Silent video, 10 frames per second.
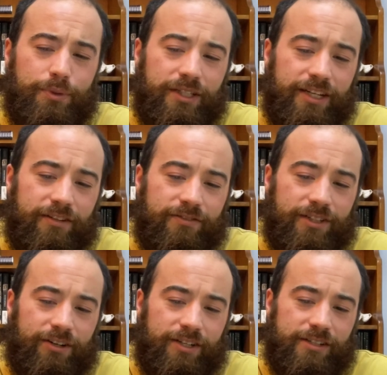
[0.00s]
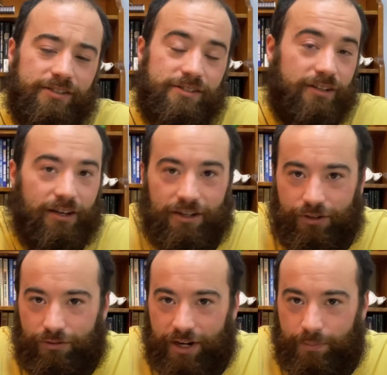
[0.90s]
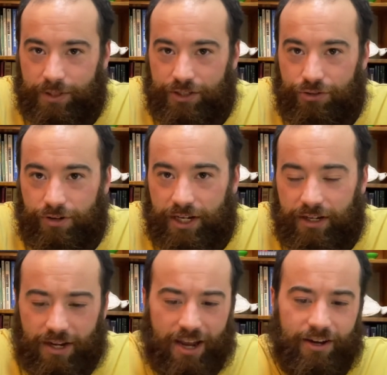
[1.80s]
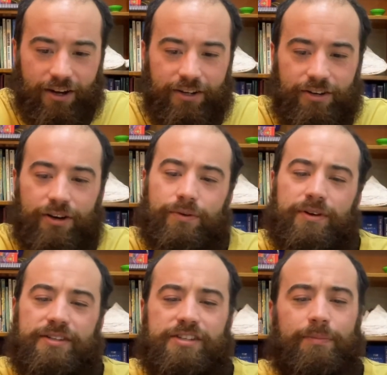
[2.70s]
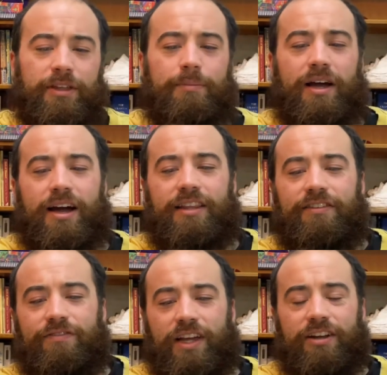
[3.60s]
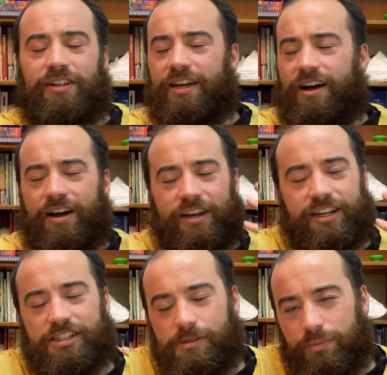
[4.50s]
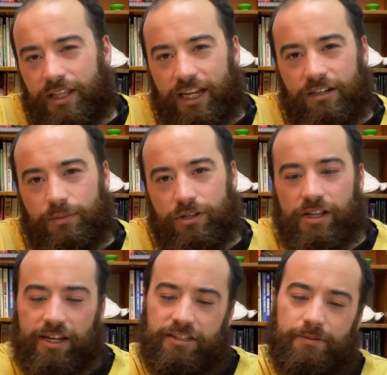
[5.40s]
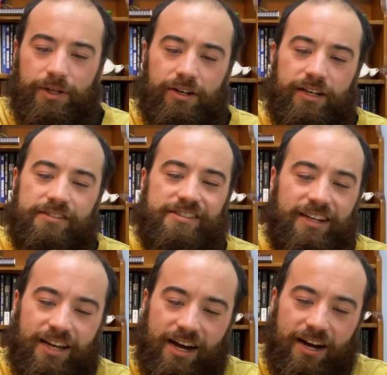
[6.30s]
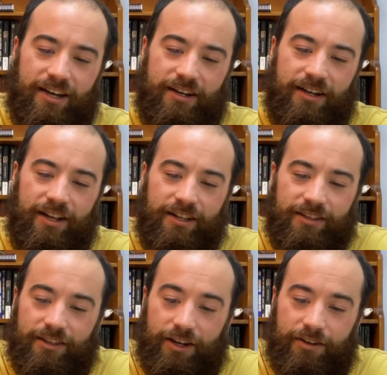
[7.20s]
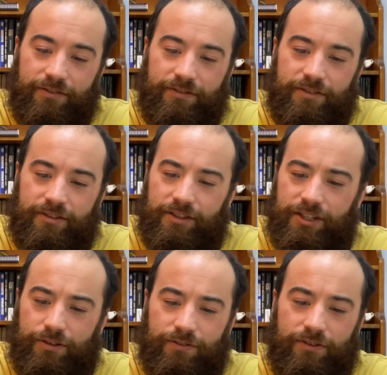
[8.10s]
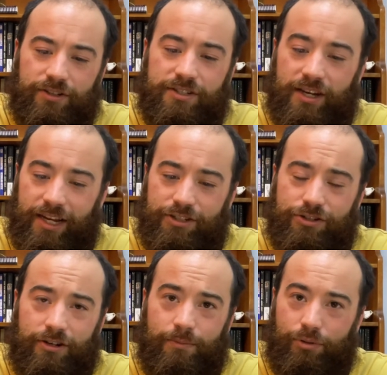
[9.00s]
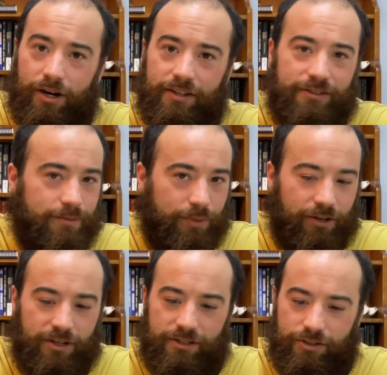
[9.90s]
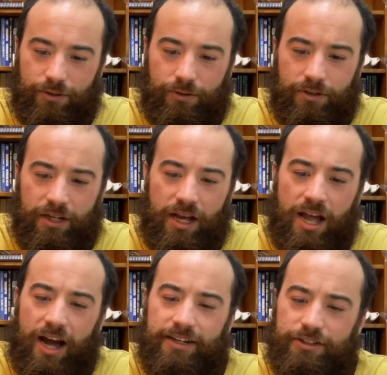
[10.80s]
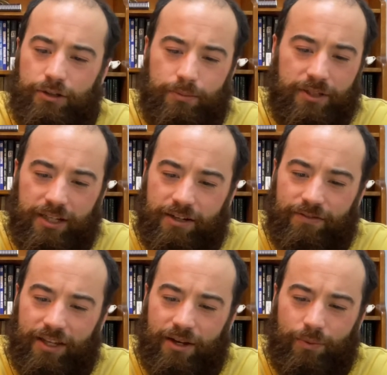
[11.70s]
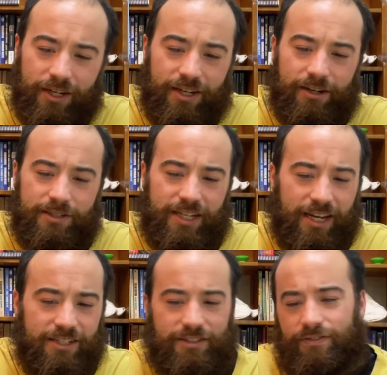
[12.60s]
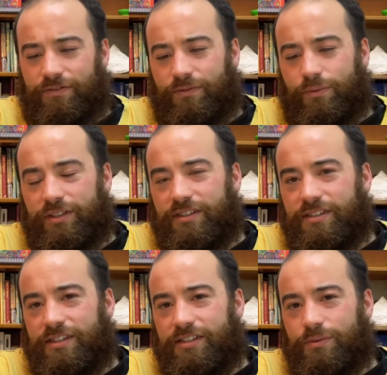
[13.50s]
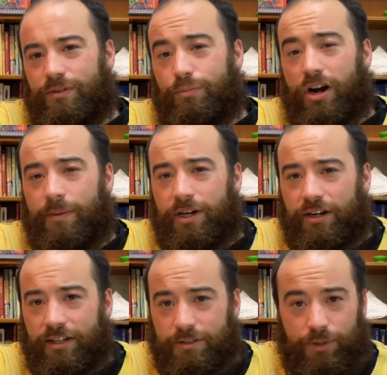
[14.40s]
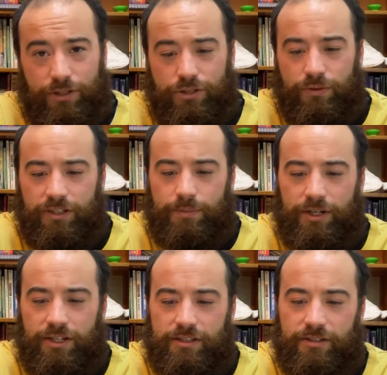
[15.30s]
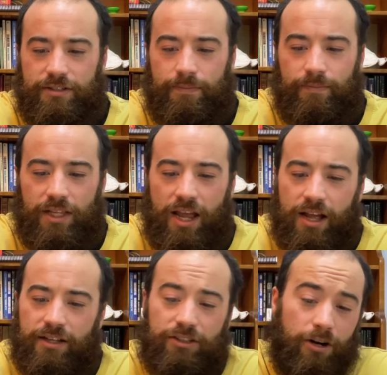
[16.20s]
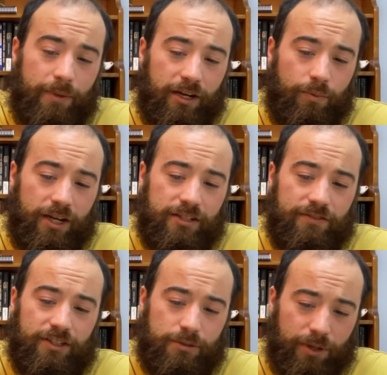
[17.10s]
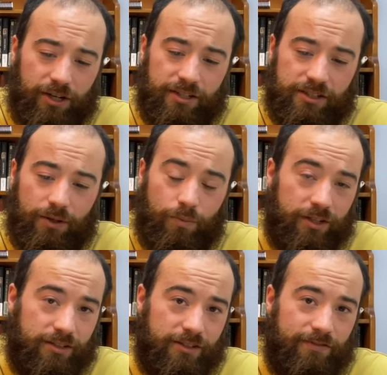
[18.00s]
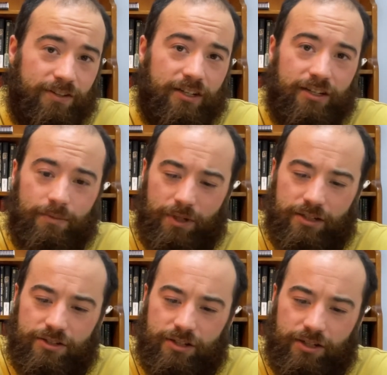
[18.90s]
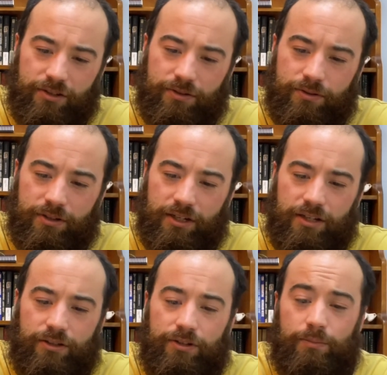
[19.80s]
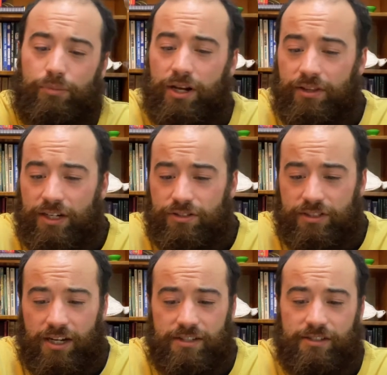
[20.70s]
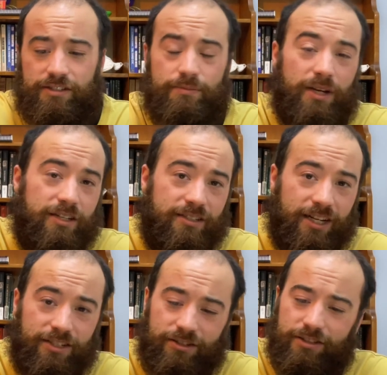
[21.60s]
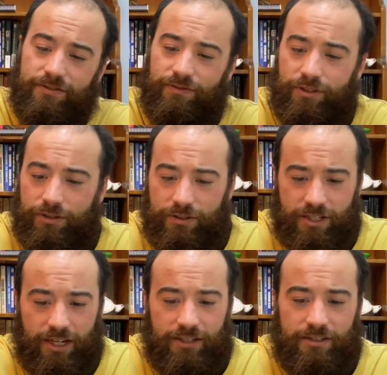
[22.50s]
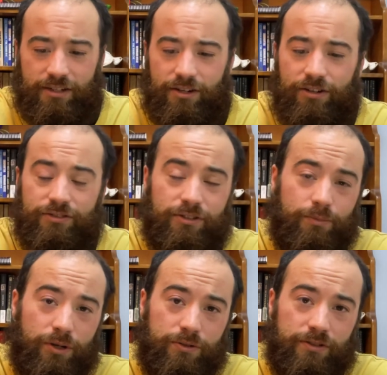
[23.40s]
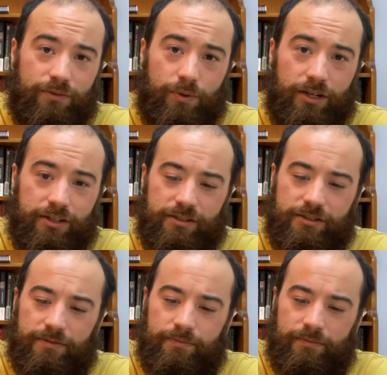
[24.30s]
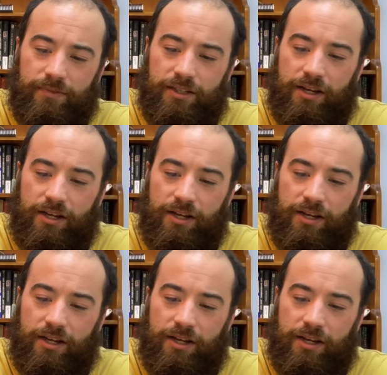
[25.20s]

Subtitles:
I do believe there is a great mystery, an unknown, something behind the veil, an unexplainable experience. God, love, the universe, nature, breath, spirit, soul. I do believe that we can get a taste of what this is with primary spiritual experiences. There are many ways of experiencing what divinity means to you, including breath exercises, meditations, flow states, and altered modes of awareness.